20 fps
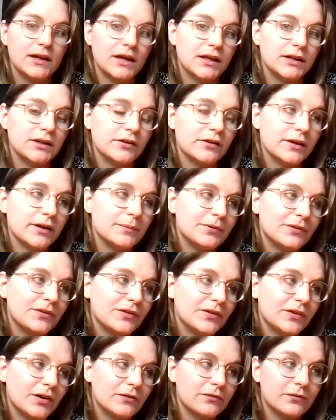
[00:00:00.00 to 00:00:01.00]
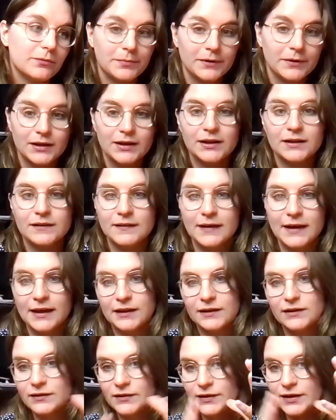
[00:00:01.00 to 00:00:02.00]
and you're able to go from beginning to
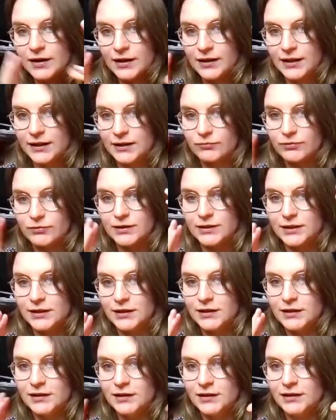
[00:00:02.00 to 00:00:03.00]
end and not like really